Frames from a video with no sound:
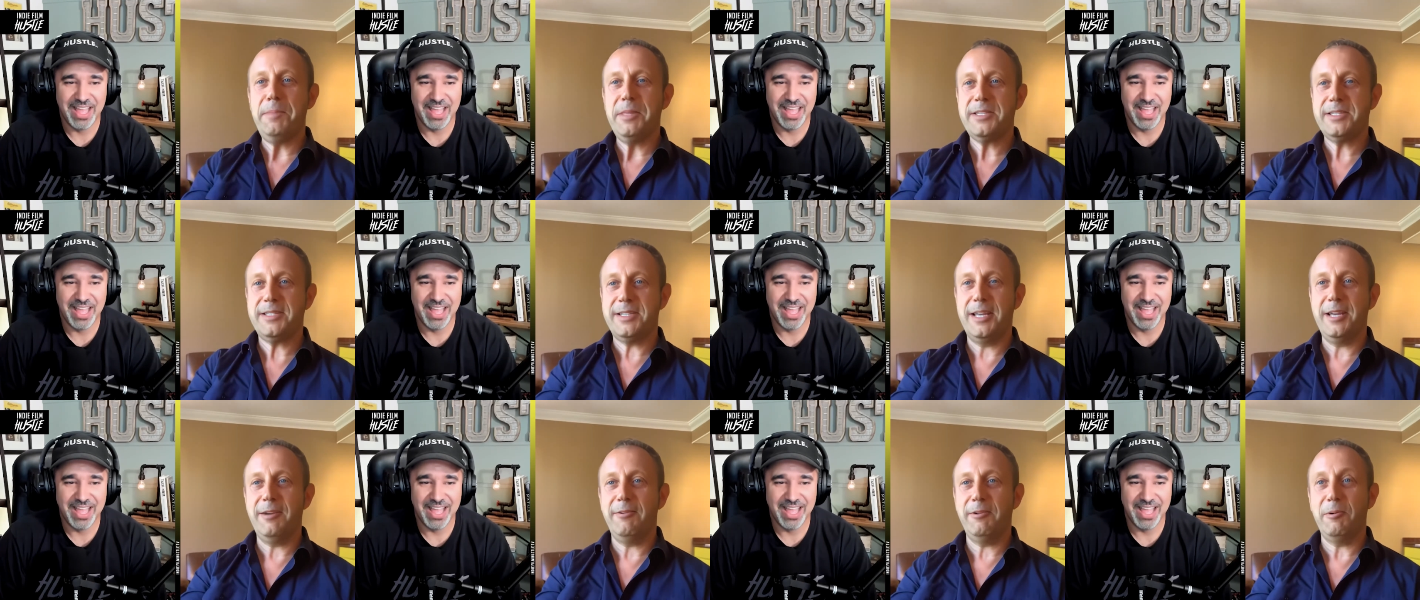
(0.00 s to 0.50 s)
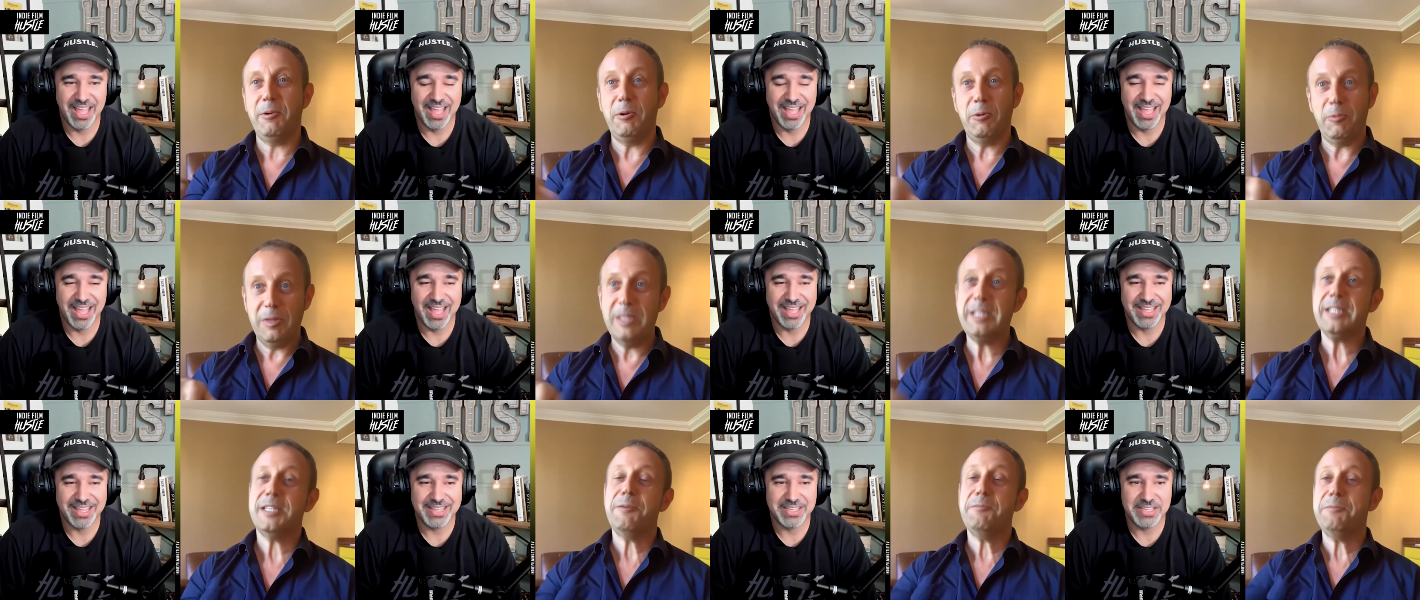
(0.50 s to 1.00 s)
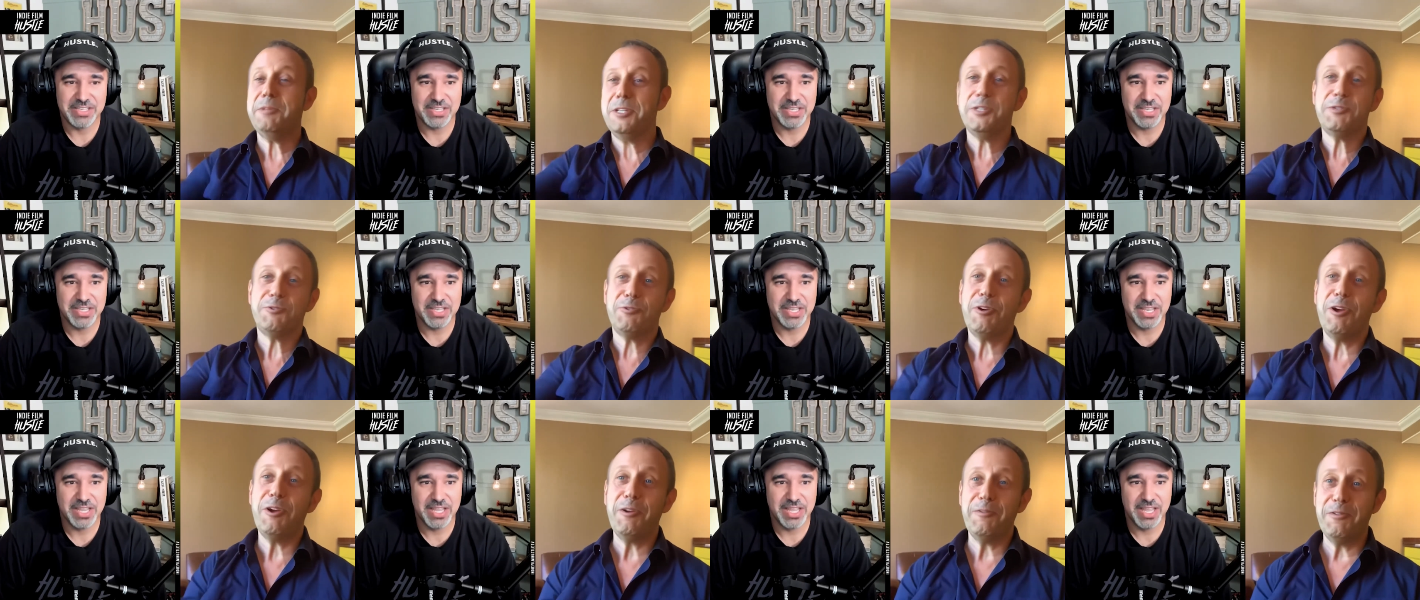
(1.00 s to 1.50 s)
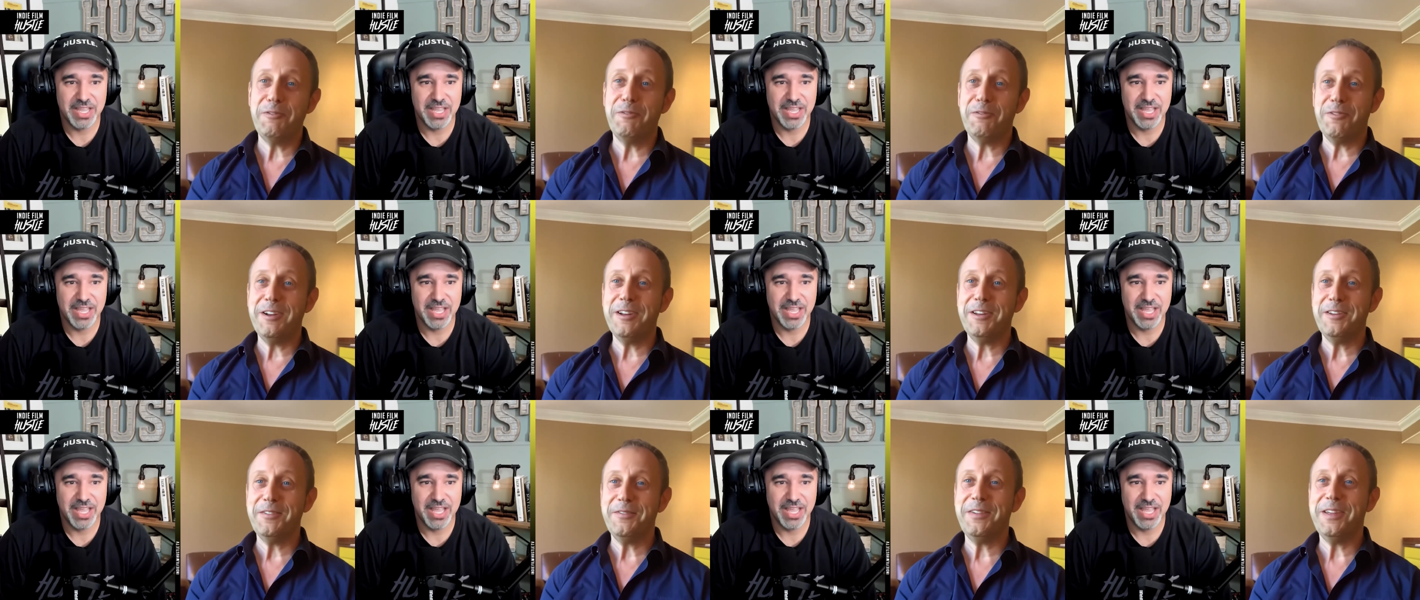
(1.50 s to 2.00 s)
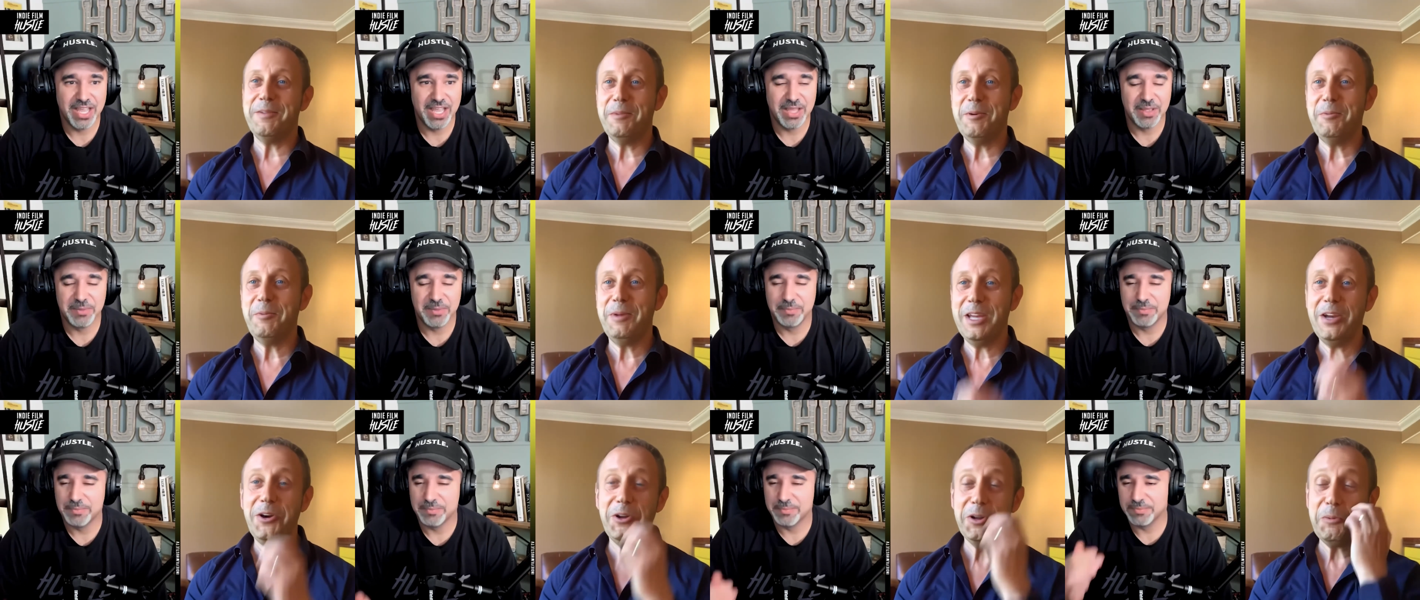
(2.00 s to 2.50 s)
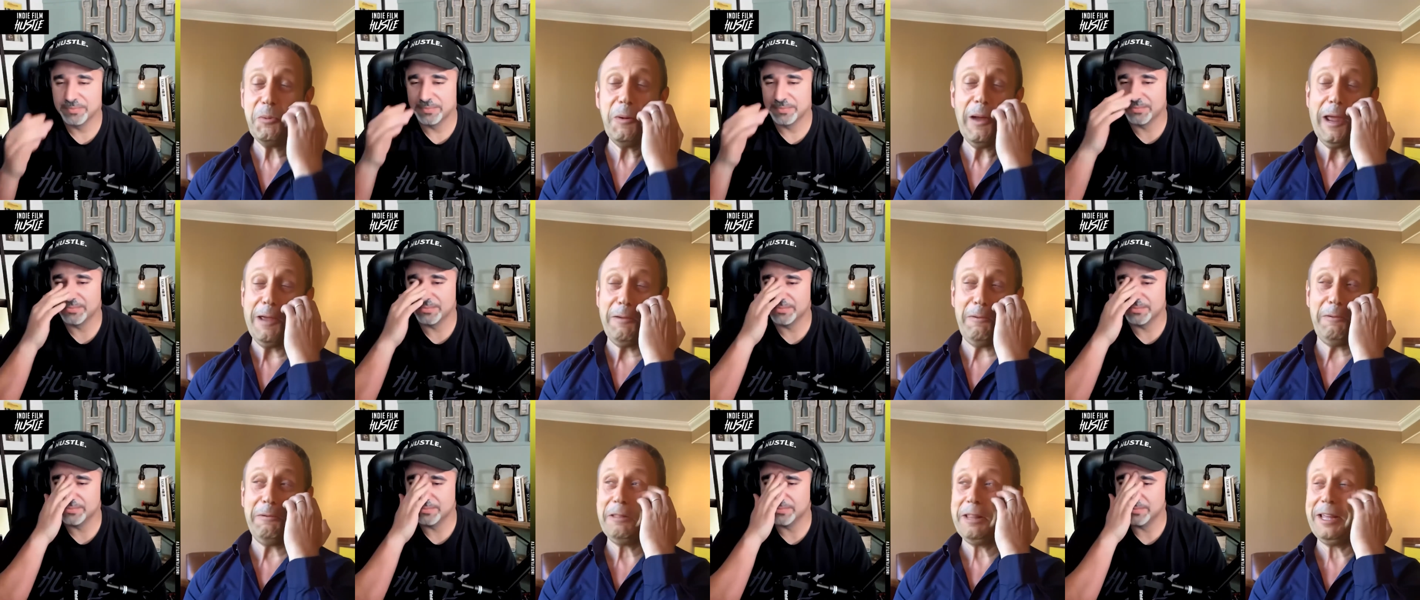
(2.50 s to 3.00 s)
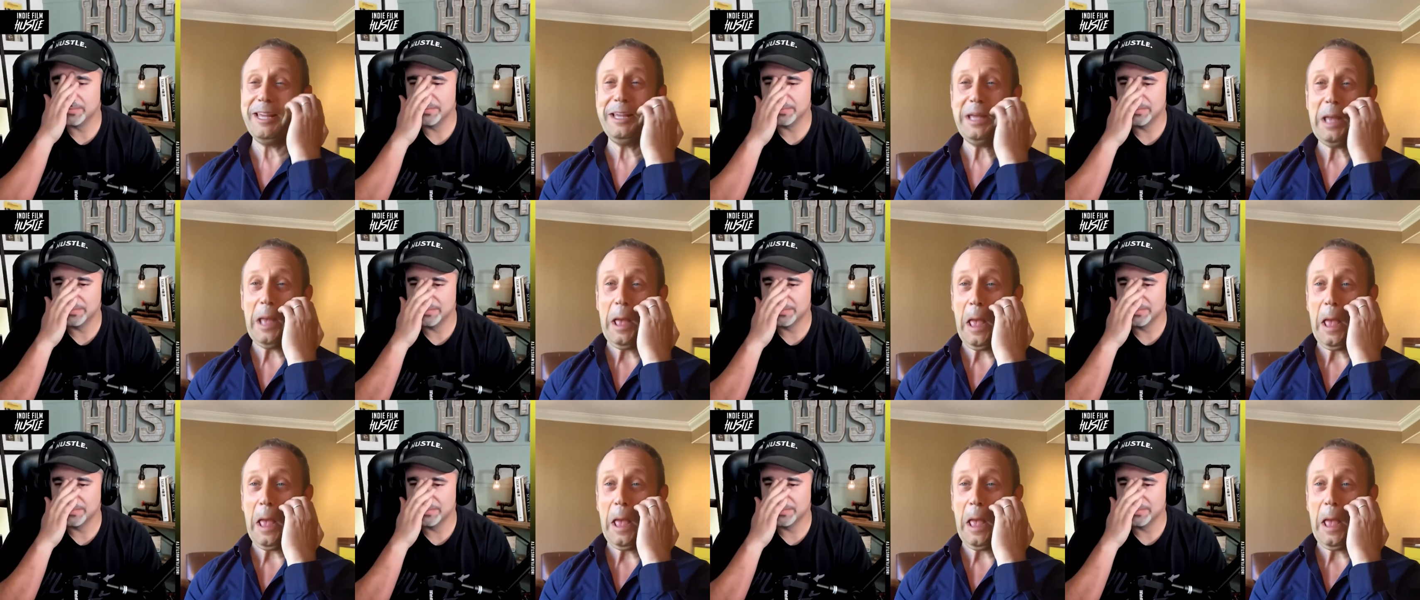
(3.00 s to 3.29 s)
Speaker 1: the steering wheel when someone just drove in front of him, and we got away with it.